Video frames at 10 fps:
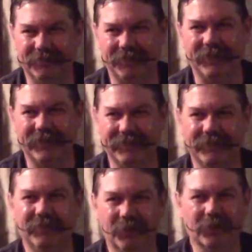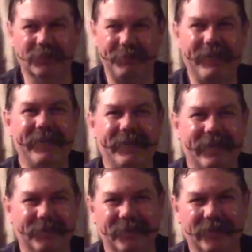via, of course, pay
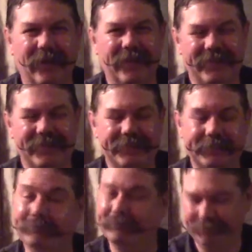cable, i.e.